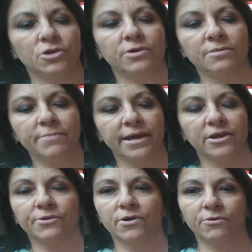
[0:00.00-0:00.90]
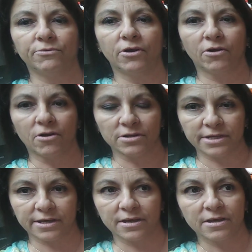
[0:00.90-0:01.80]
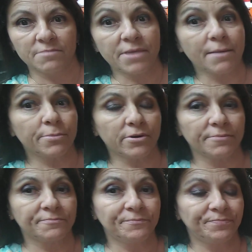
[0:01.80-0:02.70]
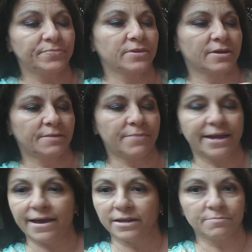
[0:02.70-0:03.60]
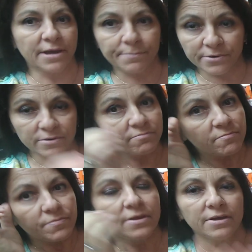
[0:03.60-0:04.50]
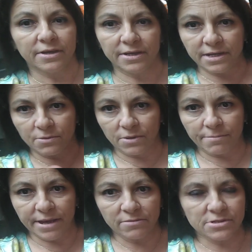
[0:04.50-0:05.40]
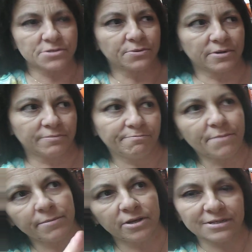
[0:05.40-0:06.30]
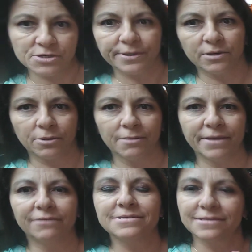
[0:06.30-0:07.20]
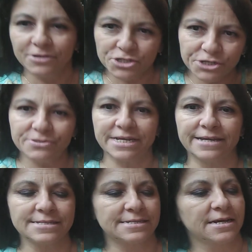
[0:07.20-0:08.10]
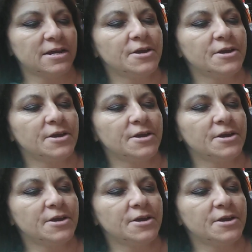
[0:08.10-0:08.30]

You can make your own garlic pepper by adding pepper in equal amounts, or maybe not so equal amounts, to taste.